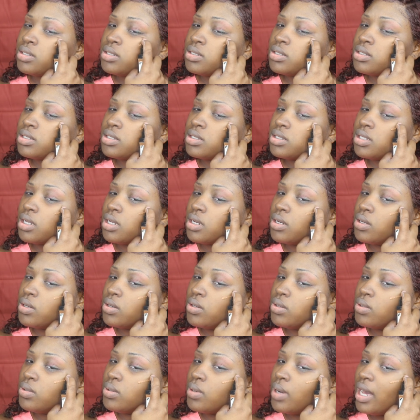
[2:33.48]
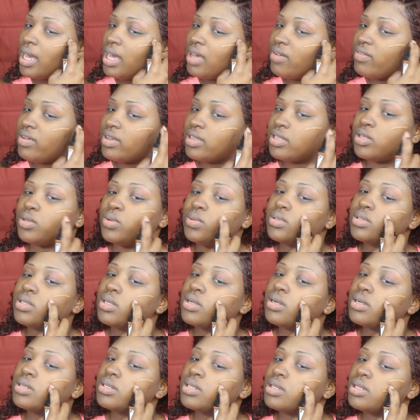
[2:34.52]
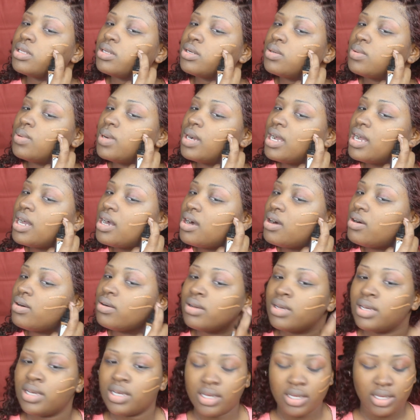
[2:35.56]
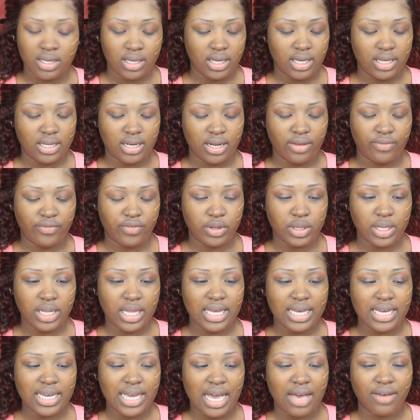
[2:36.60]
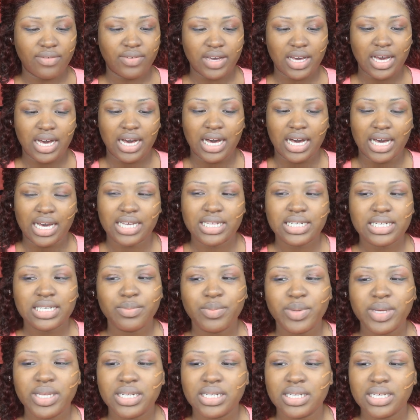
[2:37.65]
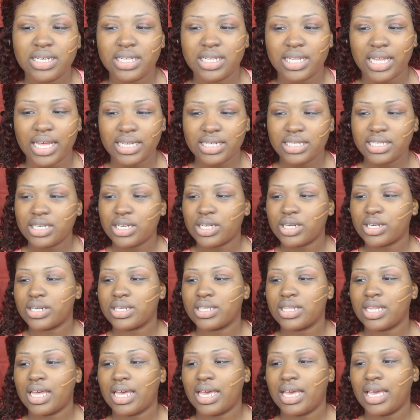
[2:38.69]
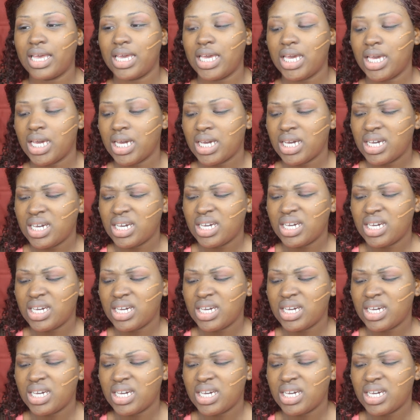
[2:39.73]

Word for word: So I haven't used her in a little while, and I feel like I've kind of been neglecting her, like